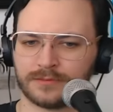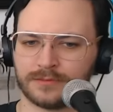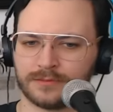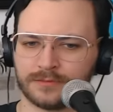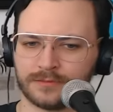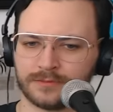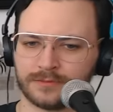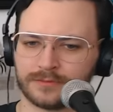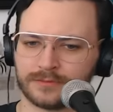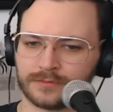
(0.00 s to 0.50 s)

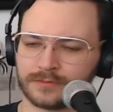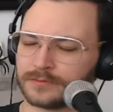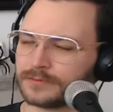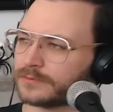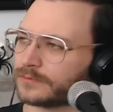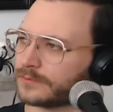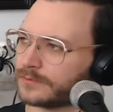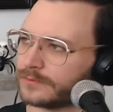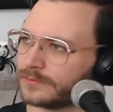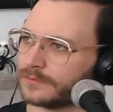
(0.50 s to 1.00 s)

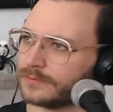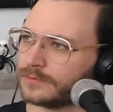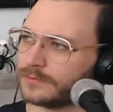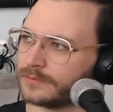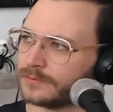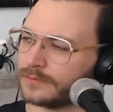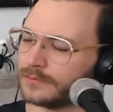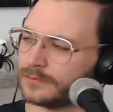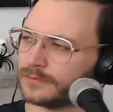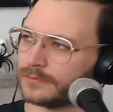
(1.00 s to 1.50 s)

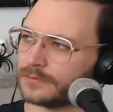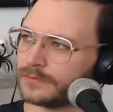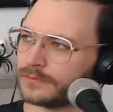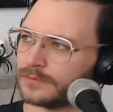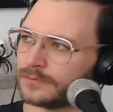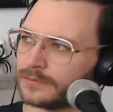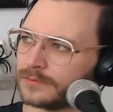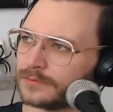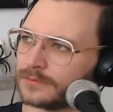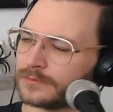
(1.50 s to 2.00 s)

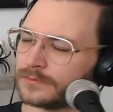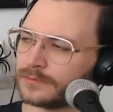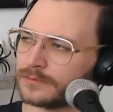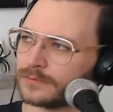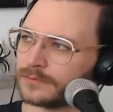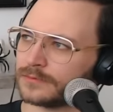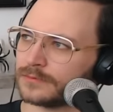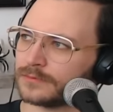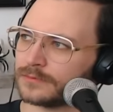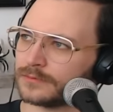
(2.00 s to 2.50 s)

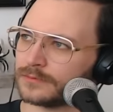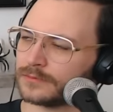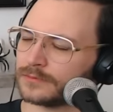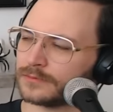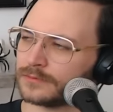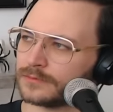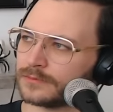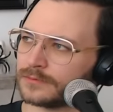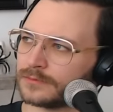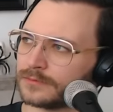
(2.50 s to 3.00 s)

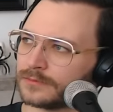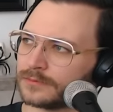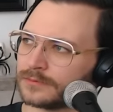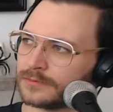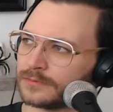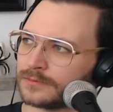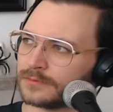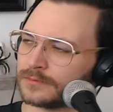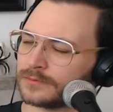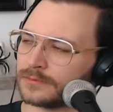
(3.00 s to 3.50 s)

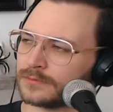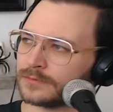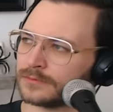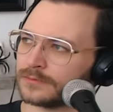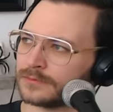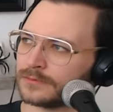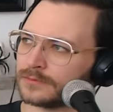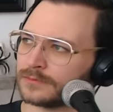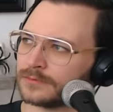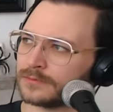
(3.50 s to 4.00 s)

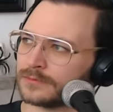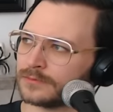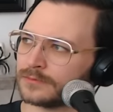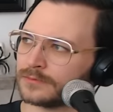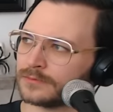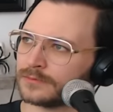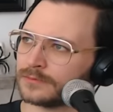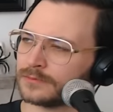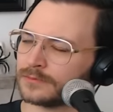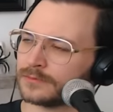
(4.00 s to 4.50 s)

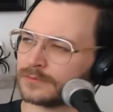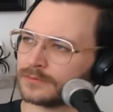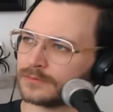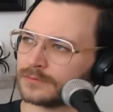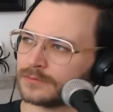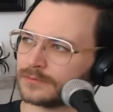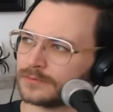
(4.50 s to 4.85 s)
This person isn't speaking.